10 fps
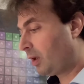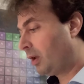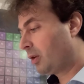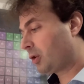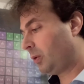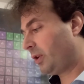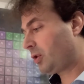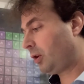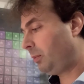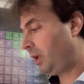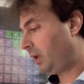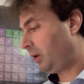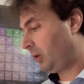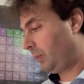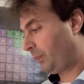So we
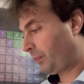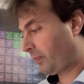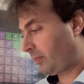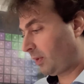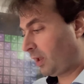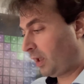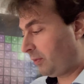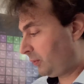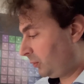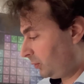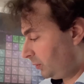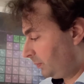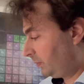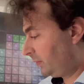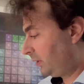somehow have
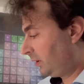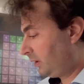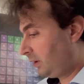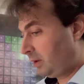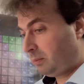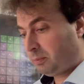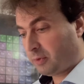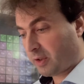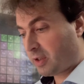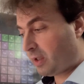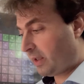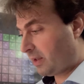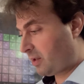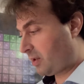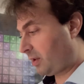to
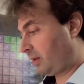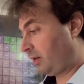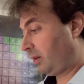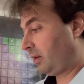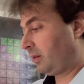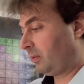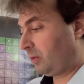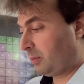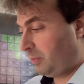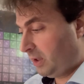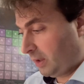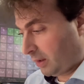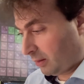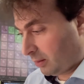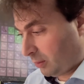precise the
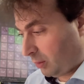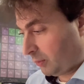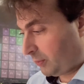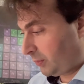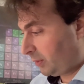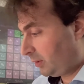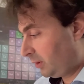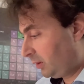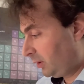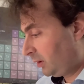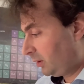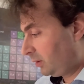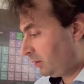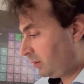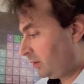meaning of
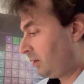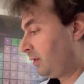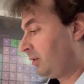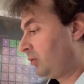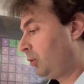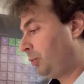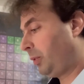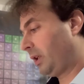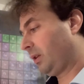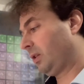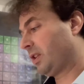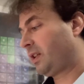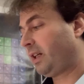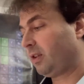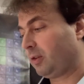two particles
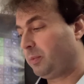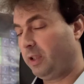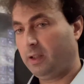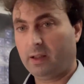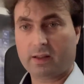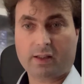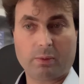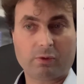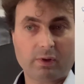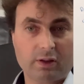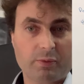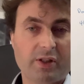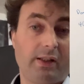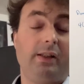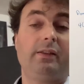cannot be in the same quantum
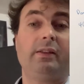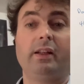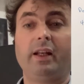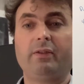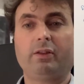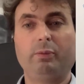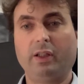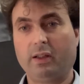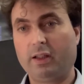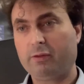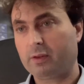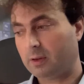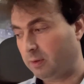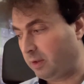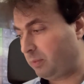state, they have to be in
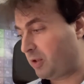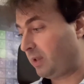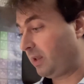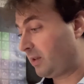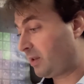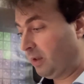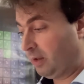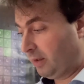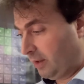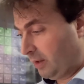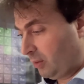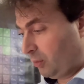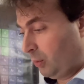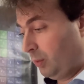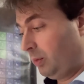different quantum states
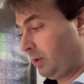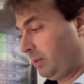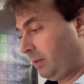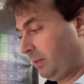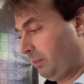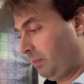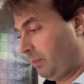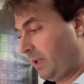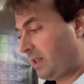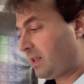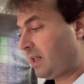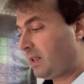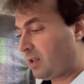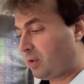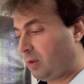to make
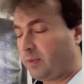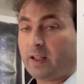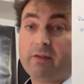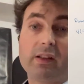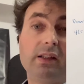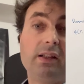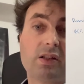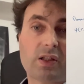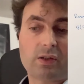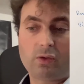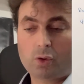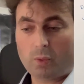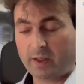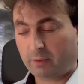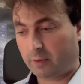sense of having these two
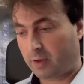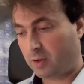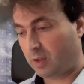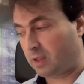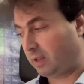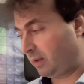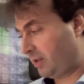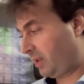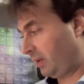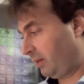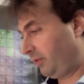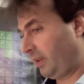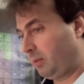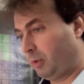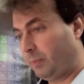wave functions that are still
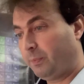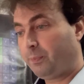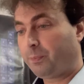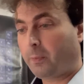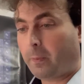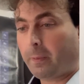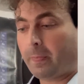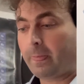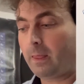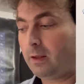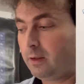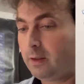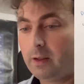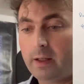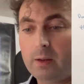available.
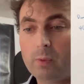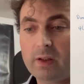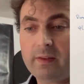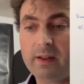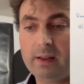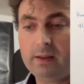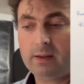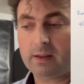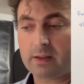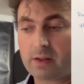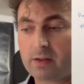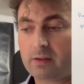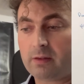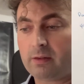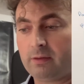And one thing that
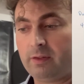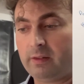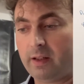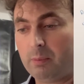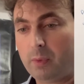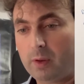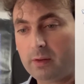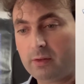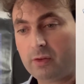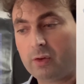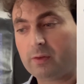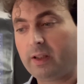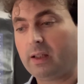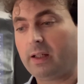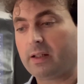is very important to
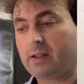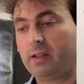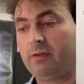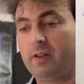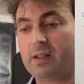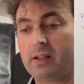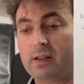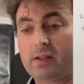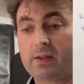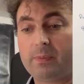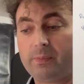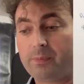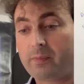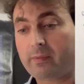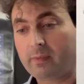realize in physics
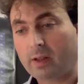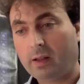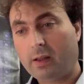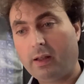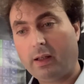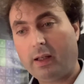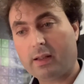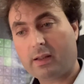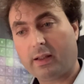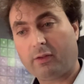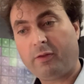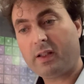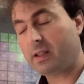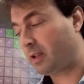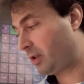is that
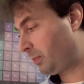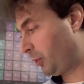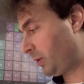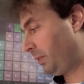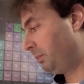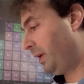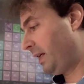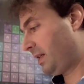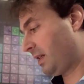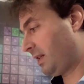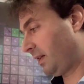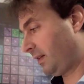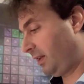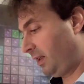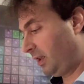physics must be basis
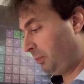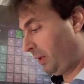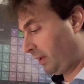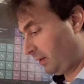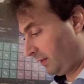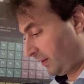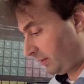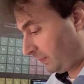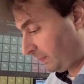set independent.